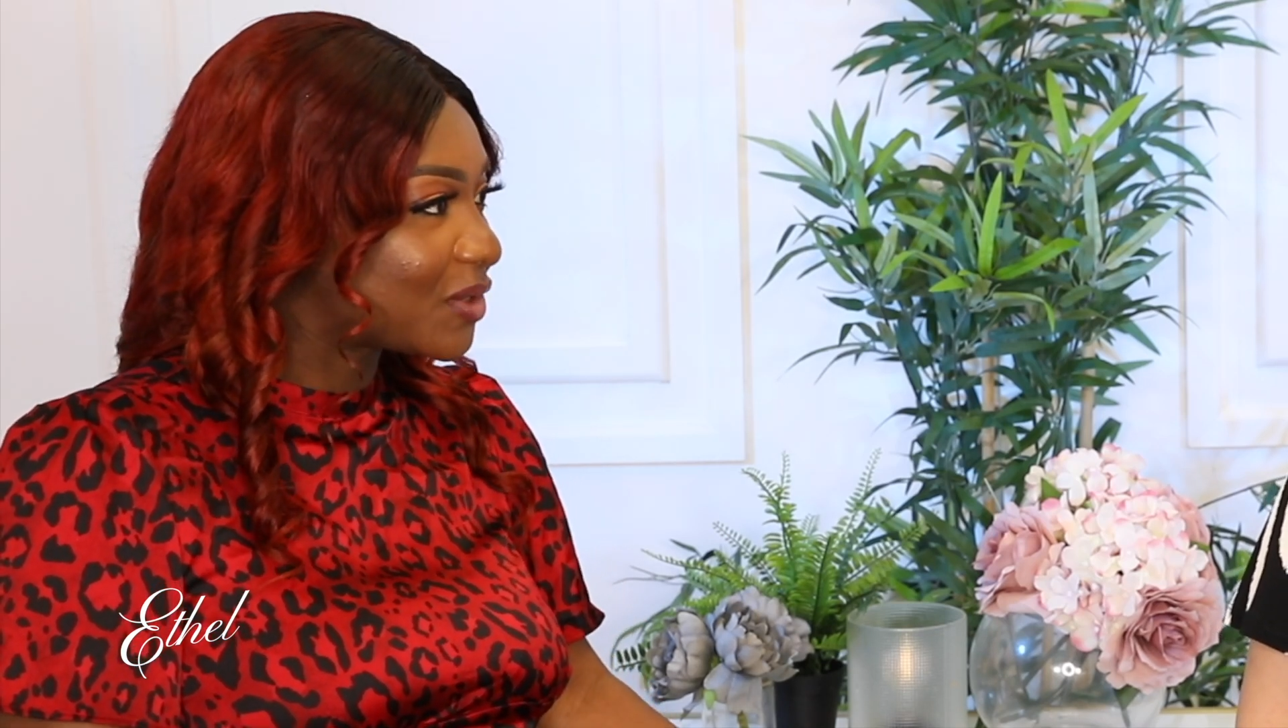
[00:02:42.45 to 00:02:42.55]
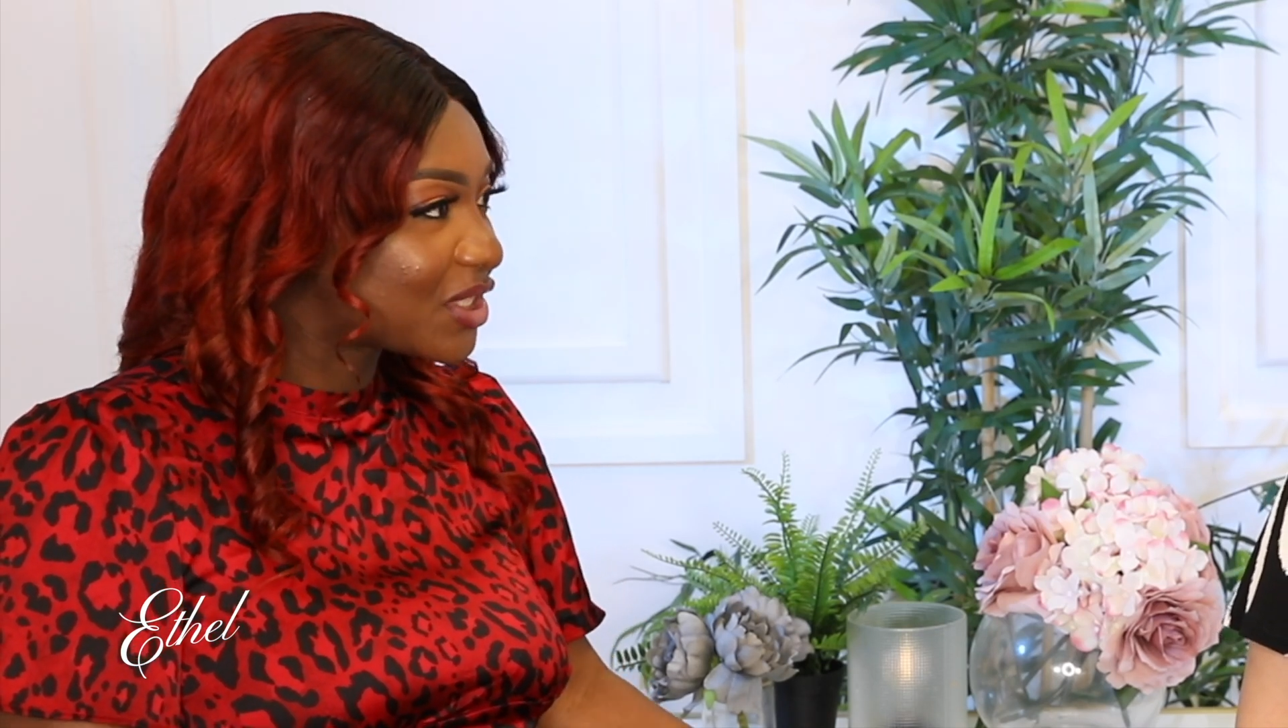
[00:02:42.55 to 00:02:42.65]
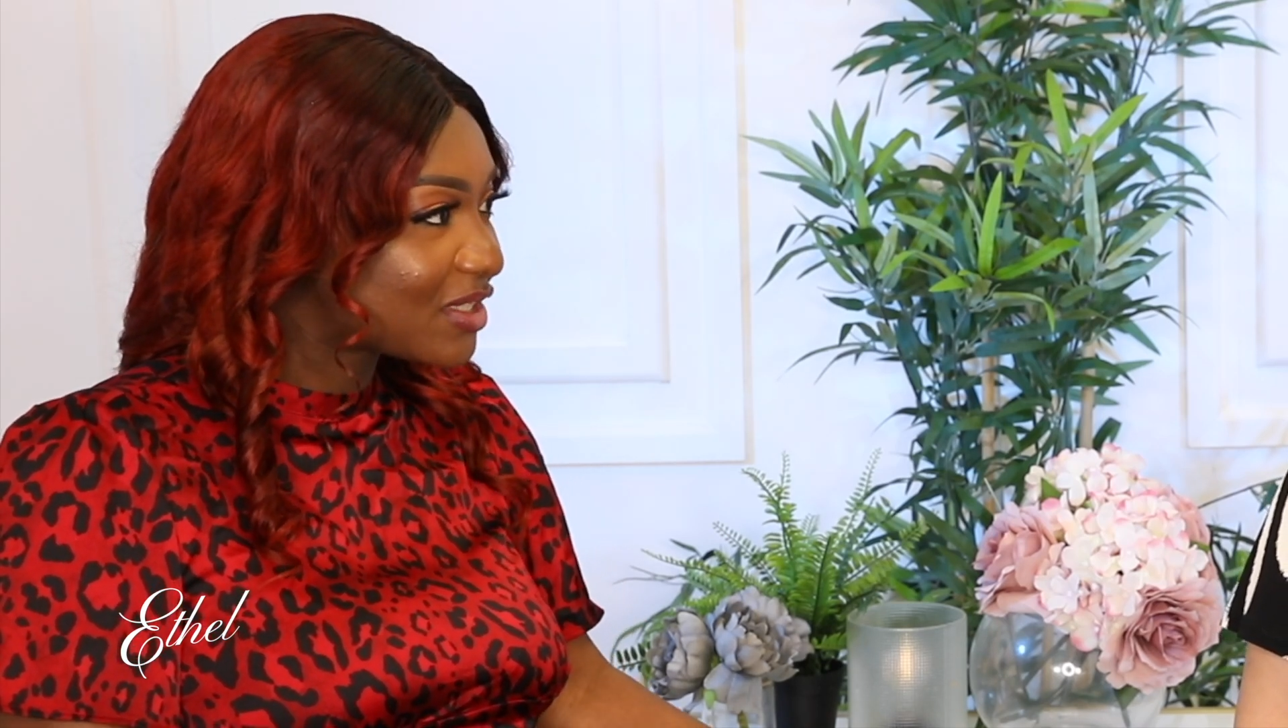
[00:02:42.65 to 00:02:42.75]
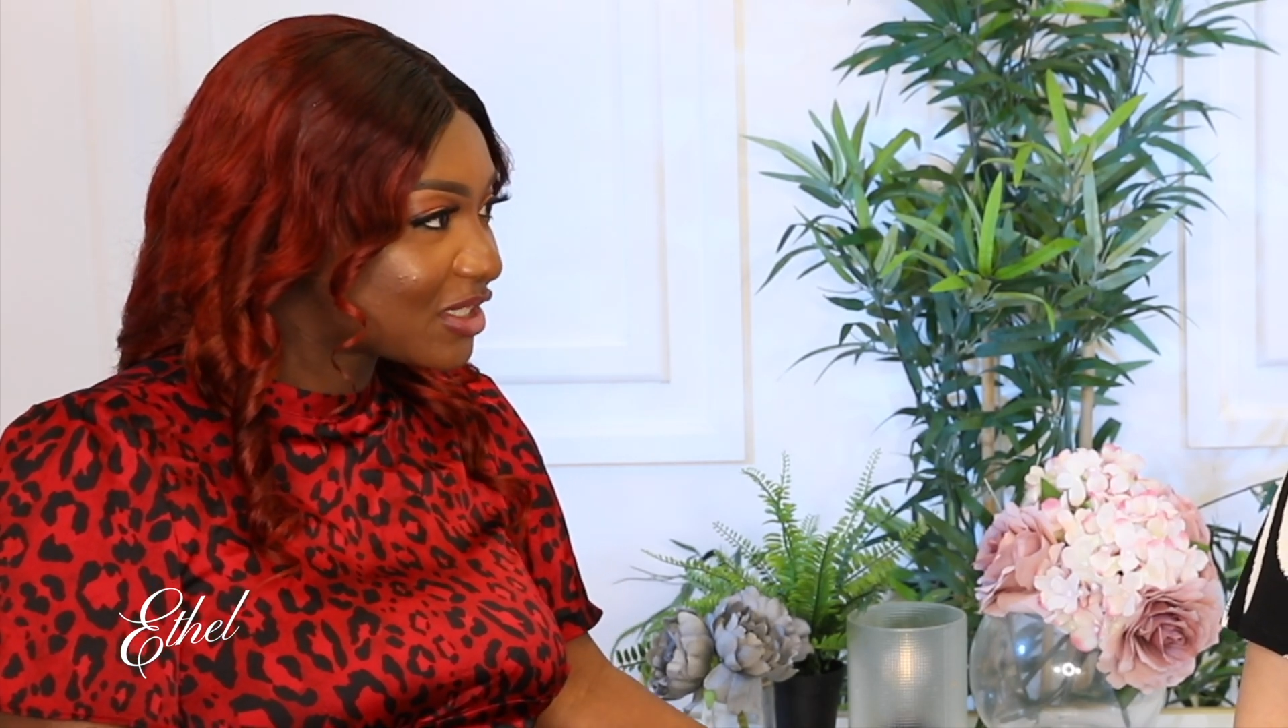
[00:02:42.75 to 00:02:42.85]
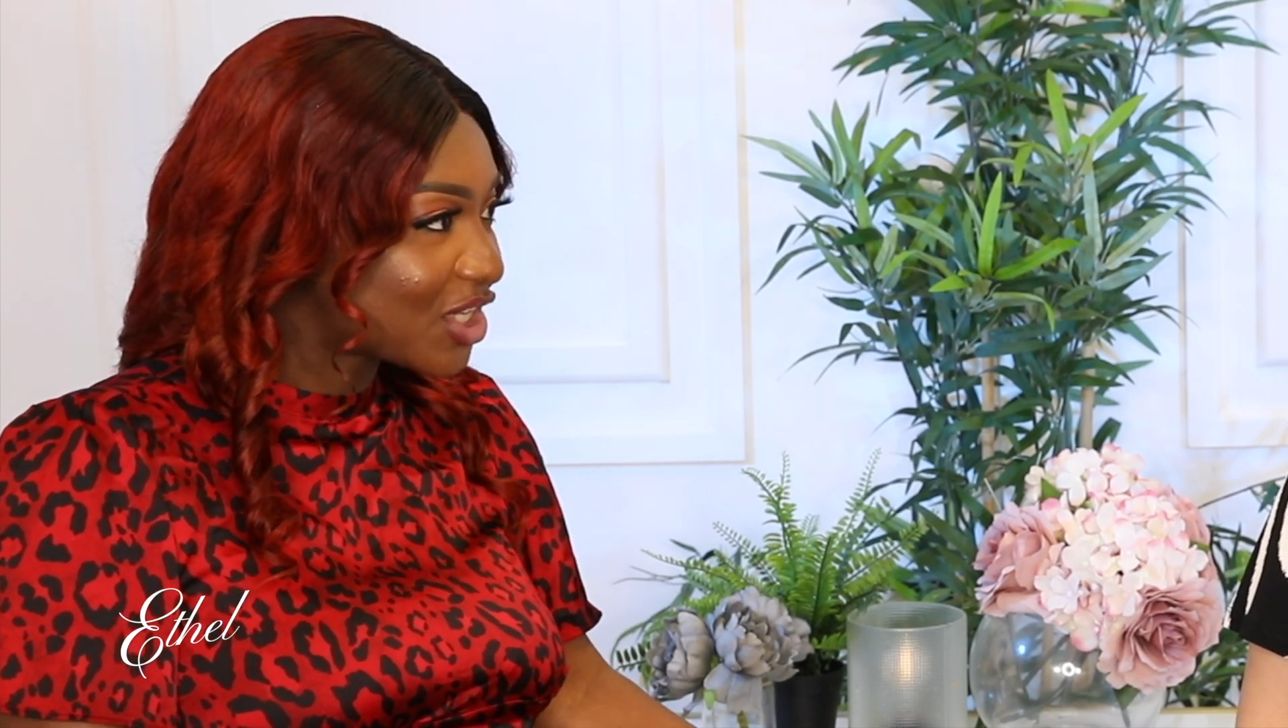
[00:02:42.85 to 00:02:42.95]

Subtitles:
which is a